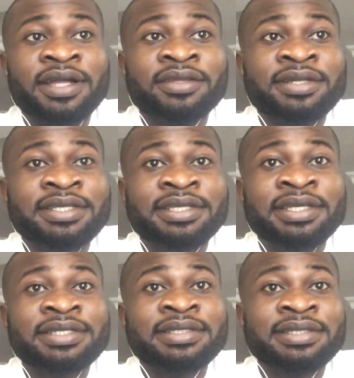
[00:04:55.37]

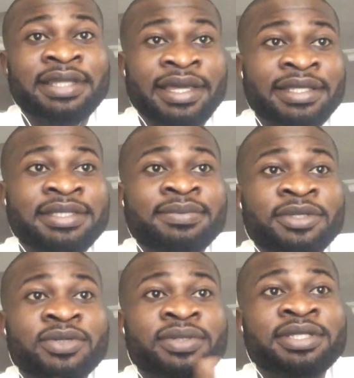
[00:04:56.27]
adolescent deaths
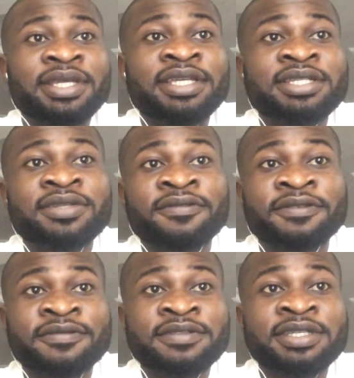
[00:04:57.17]
between the ages of
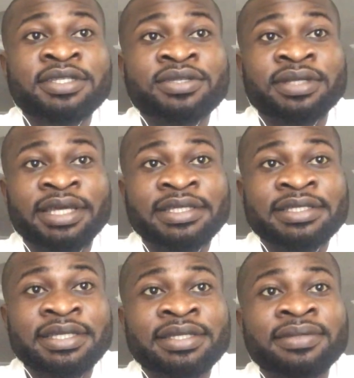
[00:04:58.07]
15 to
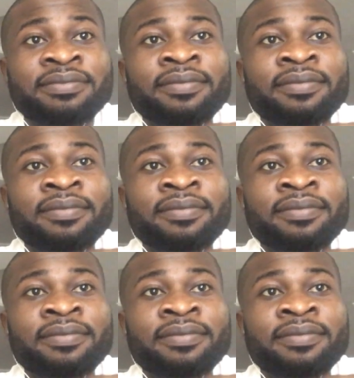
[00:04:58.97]
19.